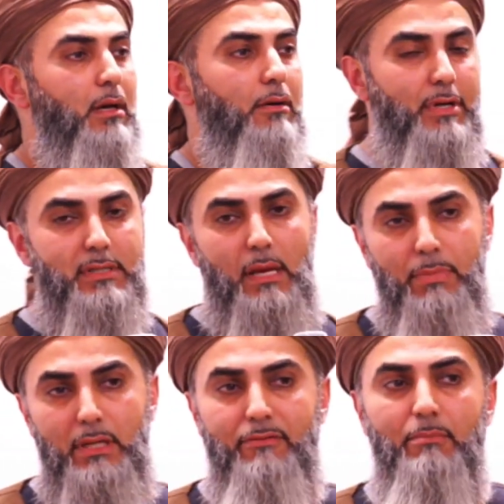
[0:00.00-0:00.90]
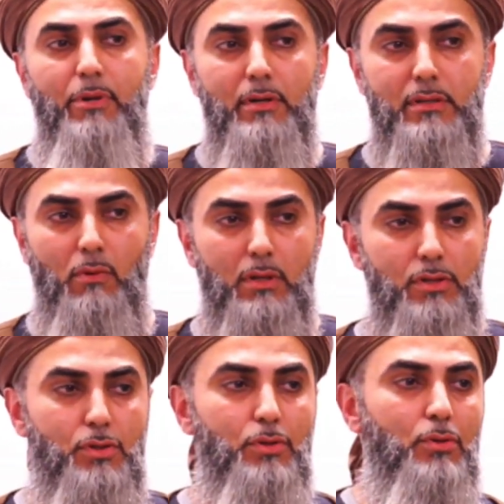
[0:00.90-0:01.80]
For example, if a person
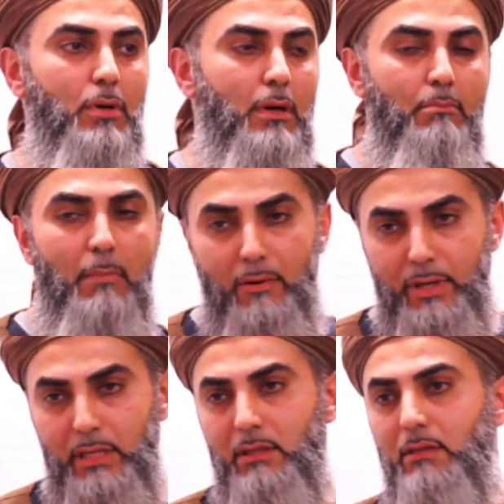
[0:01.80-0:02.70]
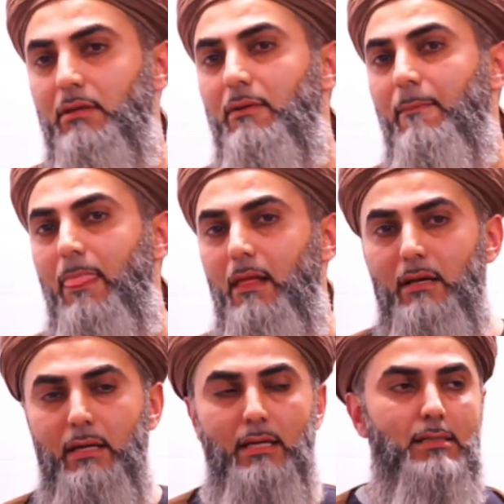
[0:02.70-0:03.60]
wants to marry,
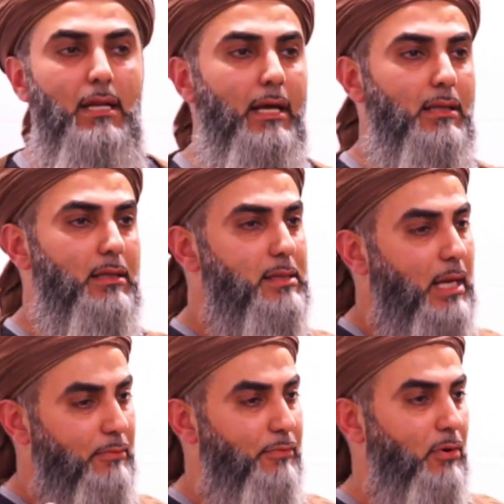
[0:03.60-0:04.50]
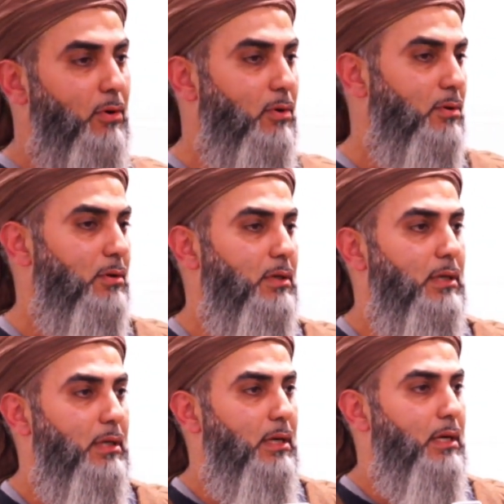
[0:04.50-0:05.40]
it's like the second floor.
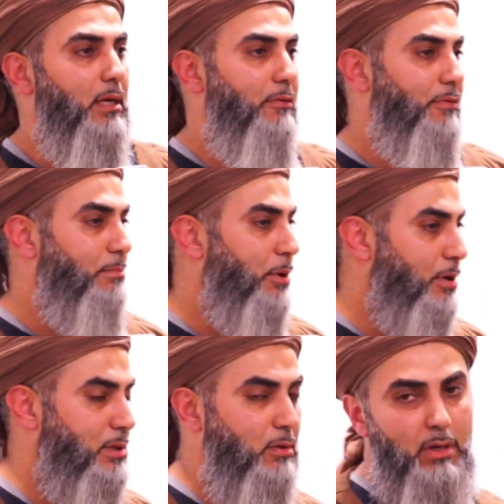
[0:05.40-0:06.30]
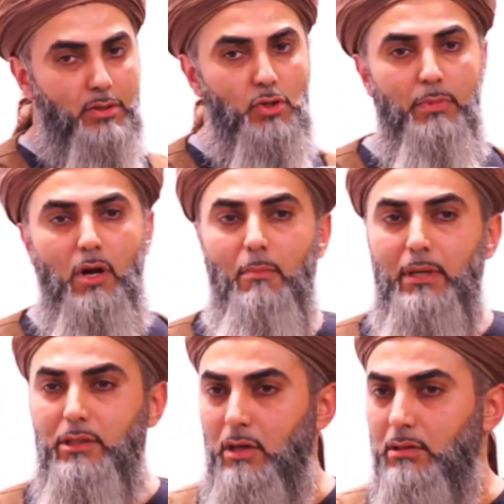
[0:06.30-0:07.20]
If a person wants to become a
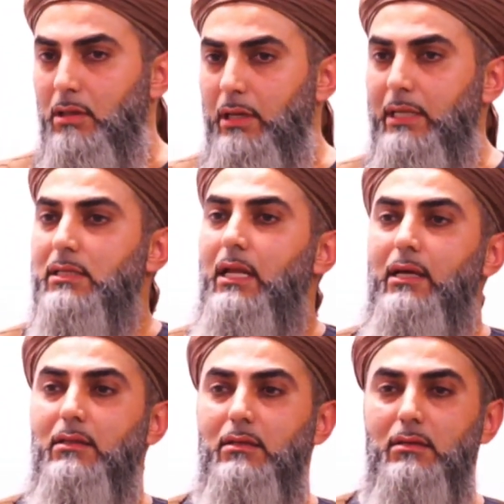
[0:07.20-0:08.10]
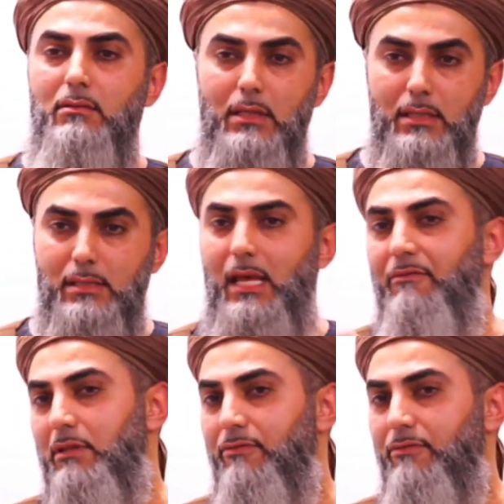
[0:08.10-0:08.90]
doctor, it's like the 7th